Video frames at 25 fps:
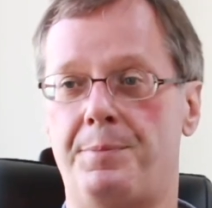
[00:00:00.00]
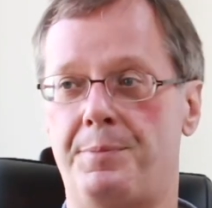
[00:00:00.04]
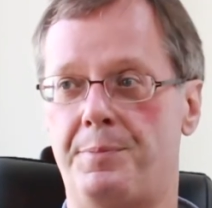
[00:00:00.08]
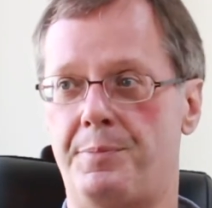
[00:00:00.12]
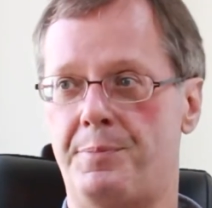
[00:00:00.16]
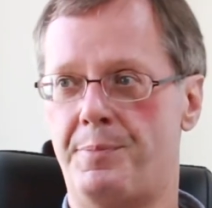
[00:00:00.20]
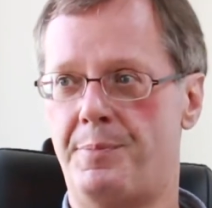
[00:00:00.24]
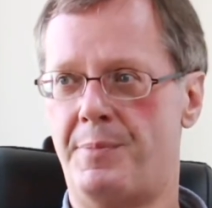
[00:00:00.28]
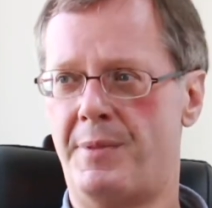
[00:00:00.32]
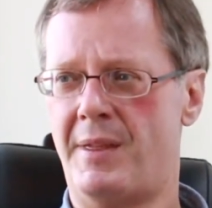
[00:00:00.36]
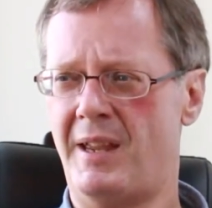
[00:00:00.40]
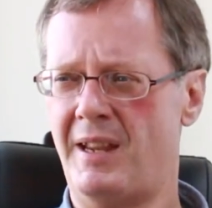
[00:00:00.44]

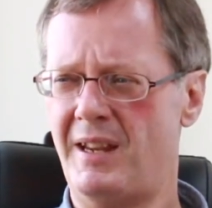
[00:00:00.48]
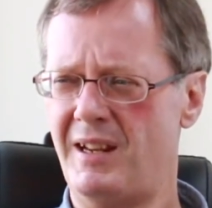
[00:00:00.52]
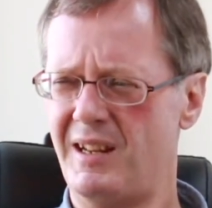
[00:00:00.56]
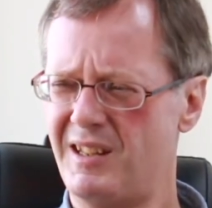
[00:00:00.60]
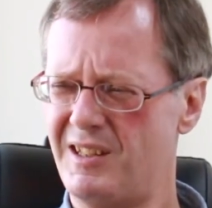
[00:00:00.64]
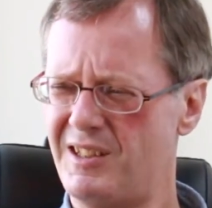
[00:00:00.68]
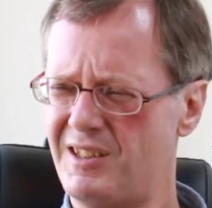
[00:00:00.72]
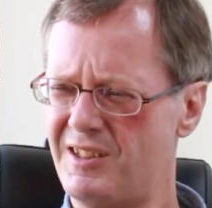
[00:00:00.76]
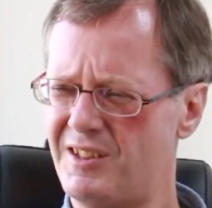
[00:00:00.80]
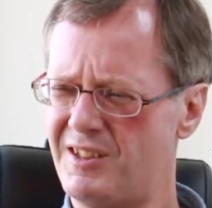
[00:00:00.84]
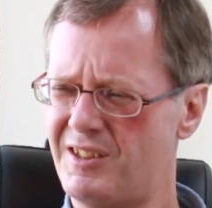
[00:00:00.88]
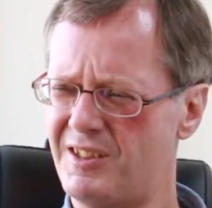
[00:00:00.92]
that
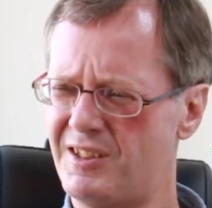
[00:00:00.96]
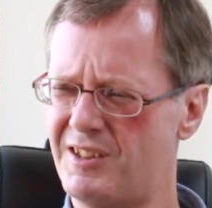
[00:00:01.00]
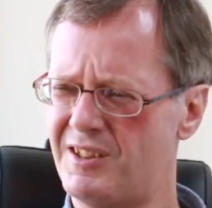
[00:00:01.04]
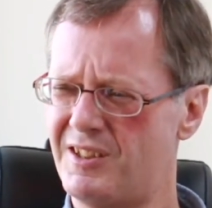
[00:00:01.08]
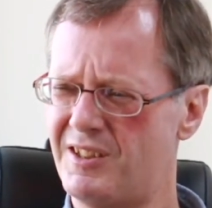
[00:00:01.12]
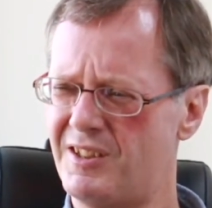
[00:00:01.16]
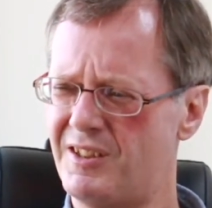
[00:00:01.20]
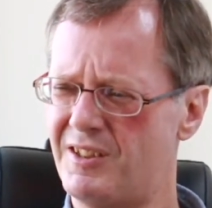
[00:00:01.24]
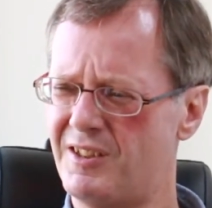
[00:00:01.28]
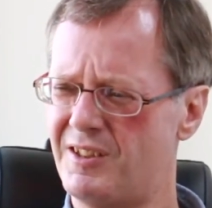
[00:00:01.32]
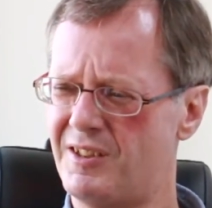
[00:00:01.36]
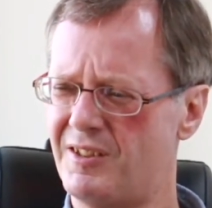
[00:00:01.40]

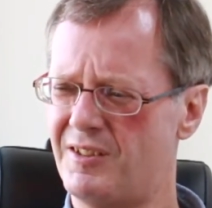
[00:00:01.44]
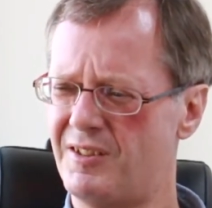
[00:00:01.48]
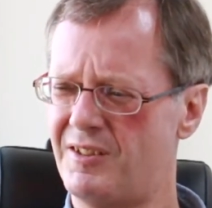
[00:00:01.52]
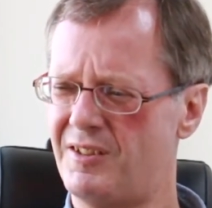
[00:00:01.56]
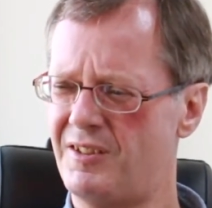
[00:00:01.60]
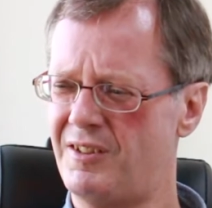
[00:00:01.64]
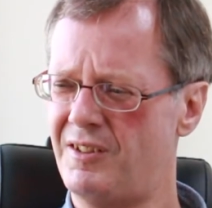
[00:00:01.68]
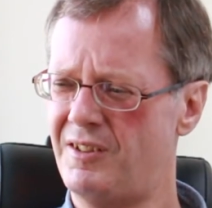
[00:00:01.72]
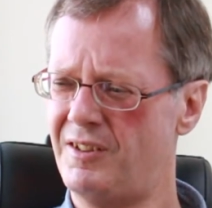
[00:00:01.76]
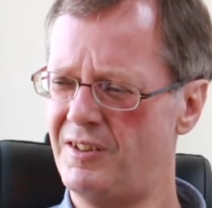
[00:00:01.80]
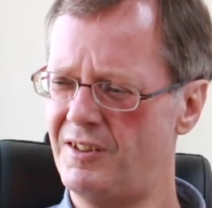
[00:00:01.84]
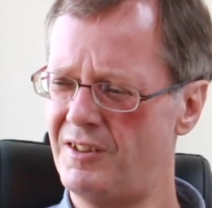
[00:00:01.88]
is
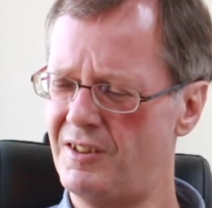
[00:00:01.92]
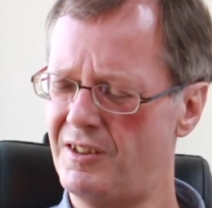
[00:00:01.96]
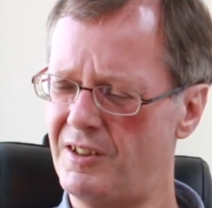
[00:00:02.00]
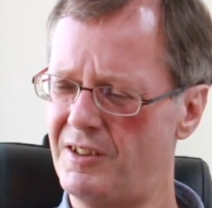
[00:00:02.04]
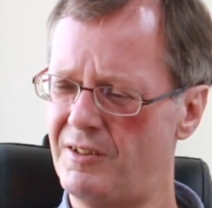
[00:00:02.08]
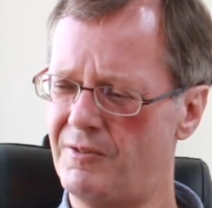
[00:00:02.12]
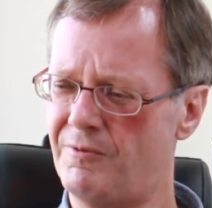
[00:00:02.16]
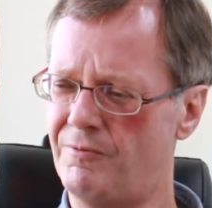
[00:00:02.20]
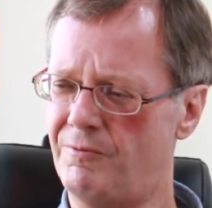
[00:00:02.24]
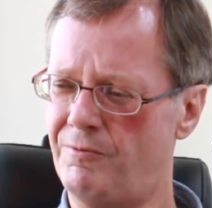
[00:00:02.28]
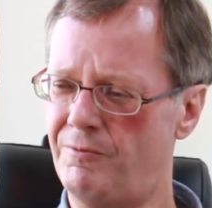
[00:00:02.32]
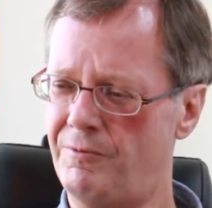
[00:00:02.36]
not
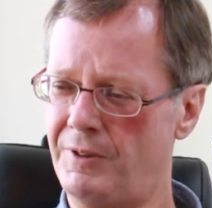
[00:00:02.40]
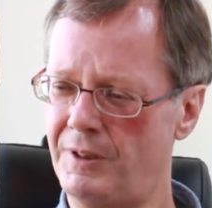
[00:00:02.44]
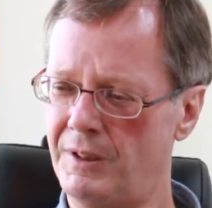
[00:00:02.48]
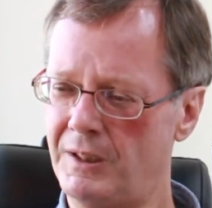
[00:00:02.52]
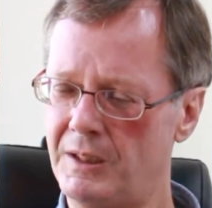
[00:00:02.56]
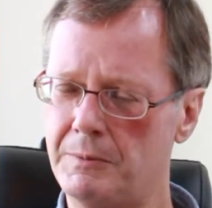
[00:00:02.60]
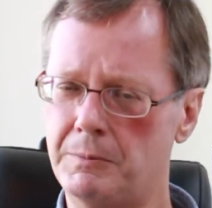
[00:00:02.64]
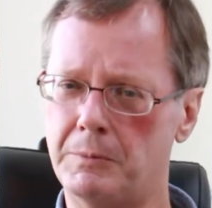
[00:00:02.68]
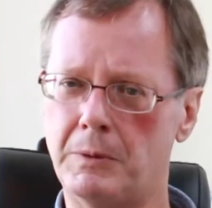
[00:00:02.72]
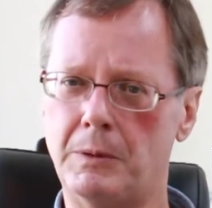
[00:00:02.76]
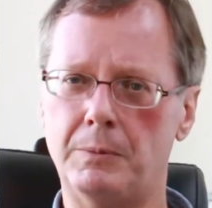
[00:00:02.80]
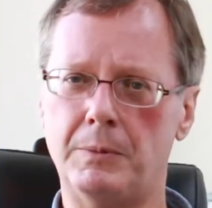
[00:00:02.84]
really
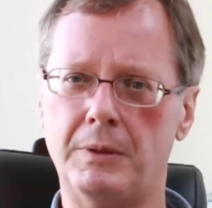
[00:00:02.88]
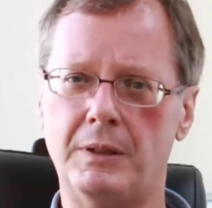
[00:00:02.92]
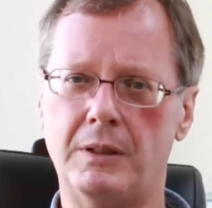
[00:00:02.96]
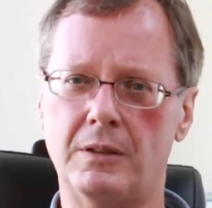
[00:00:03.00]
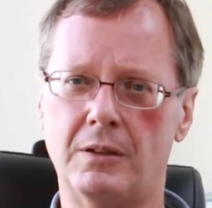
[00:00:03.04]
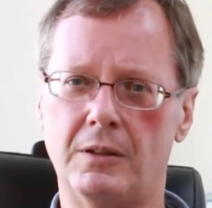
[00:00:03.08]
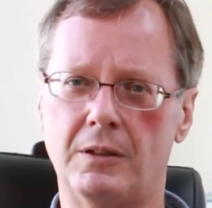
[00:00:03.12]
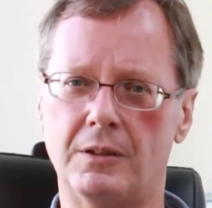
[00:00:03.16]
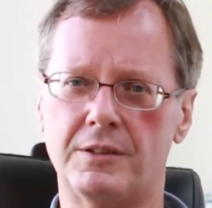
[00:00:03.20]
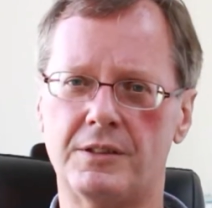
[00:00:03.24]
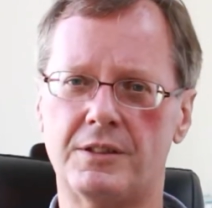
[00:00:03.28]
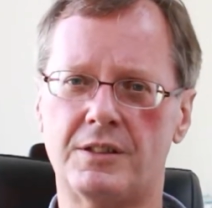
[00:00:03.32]
what we
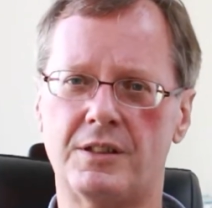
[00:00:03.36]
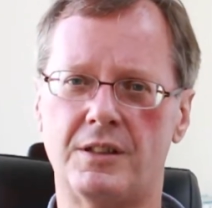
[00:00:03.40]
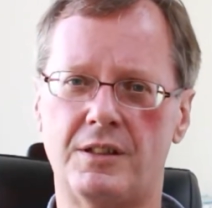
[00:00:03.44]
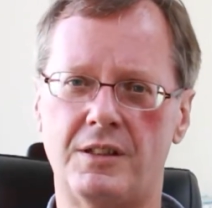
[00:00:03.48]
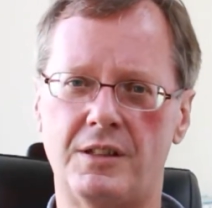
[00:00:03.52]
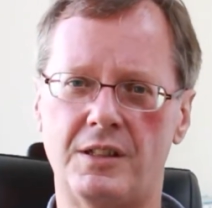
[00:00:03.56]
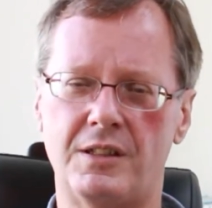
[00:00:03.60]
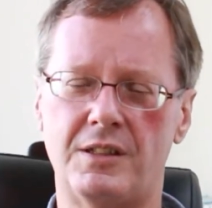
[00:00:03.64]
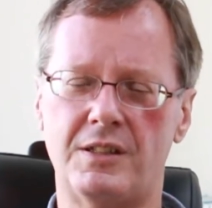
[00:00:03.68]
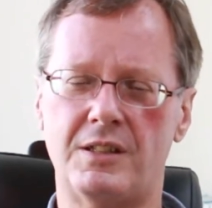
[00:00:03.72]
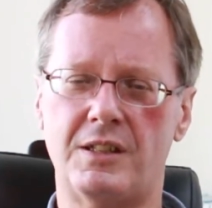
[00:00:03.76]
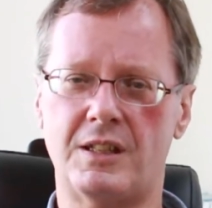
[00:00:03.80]
call
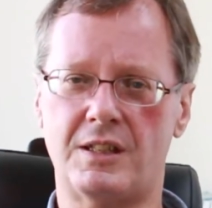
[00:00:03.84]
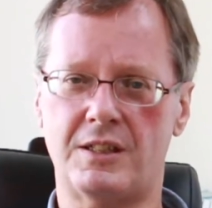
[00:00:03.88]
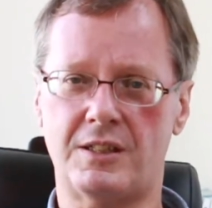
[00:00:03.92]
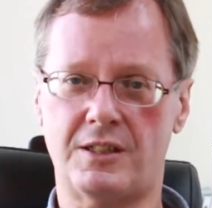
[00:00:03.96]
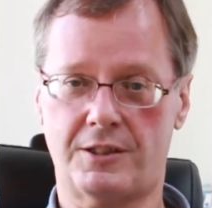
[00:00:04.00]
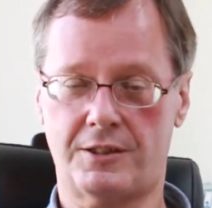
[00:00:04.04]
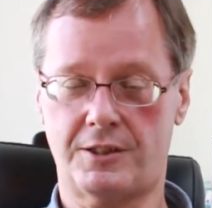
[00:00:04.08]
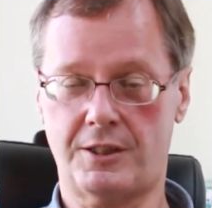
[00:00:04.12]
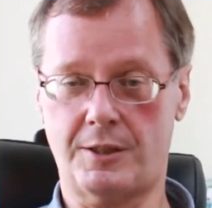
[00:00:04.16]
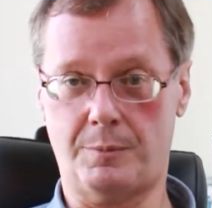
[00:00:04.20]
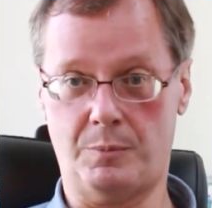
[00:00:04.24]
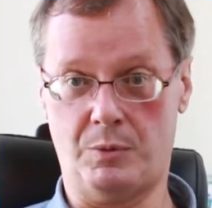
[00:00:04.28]
statistics,
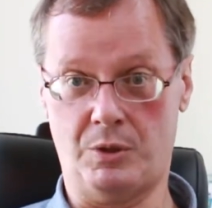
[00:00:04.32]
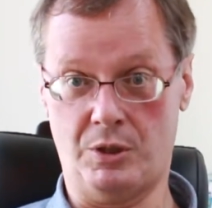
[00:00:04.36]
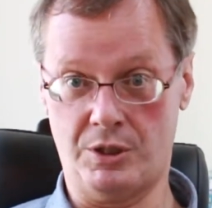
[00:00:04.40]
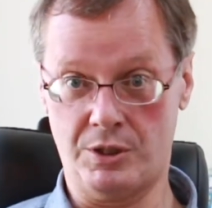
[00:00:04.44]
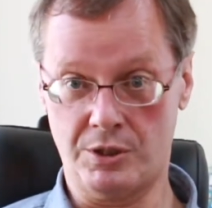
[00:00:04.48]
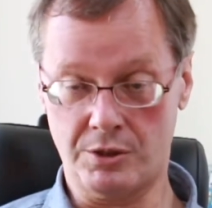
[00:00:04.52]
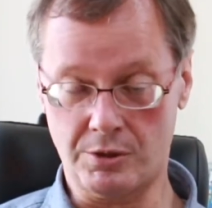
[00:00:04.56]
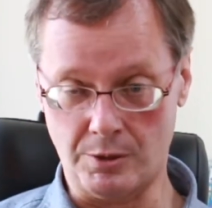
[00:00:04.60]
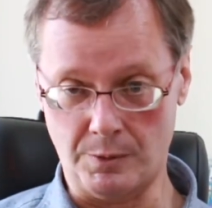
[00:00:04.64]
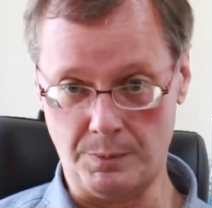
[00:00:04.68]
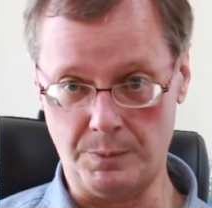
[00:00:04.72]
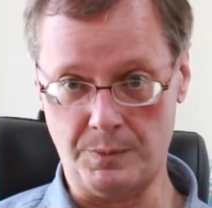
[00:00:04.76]
except
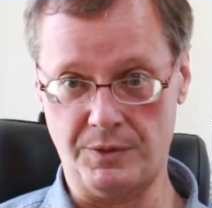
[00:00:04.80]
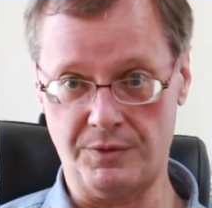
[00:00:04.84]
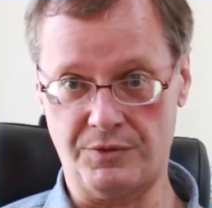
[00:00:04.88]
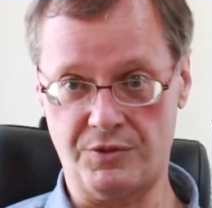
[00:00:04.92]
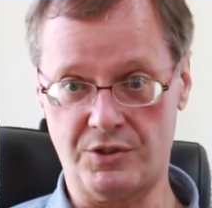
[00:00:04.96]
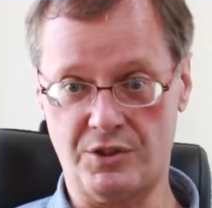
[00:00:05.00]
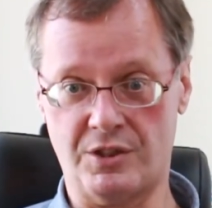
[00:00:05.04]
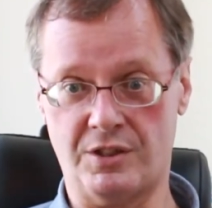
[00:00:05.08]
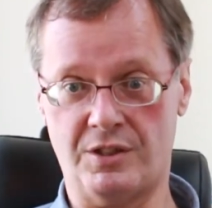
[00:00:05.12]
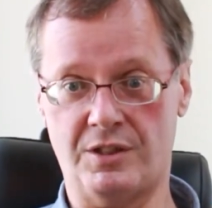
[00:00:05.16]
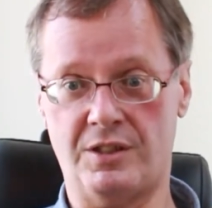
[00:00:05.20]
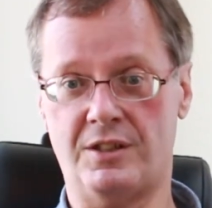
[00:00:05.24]
descriptive
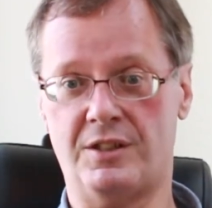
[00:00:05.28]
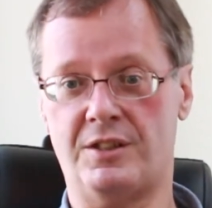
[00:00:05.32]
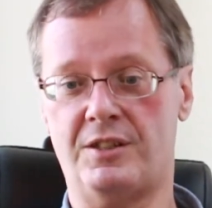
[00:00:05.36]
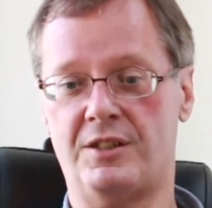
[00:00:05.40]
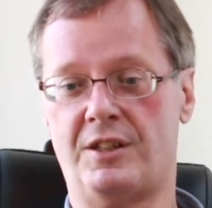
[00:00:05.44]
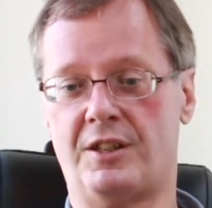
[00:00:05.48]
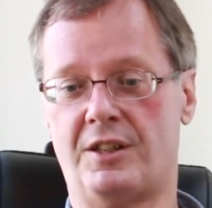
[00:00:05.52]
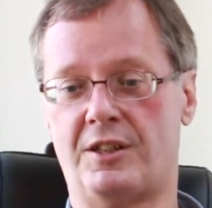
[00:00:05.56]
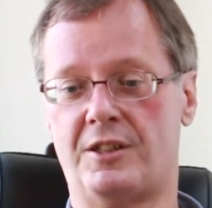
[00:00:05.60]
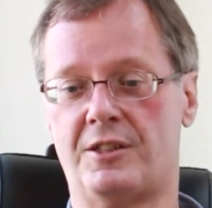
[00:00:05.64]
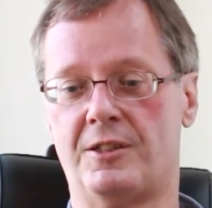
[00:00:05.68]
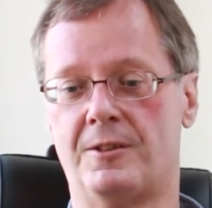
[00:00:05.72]

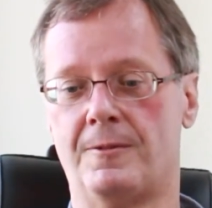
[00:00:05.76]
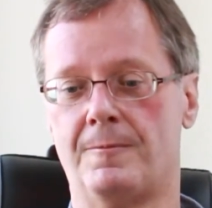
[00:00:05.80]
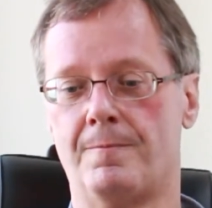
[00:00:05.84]
statistics.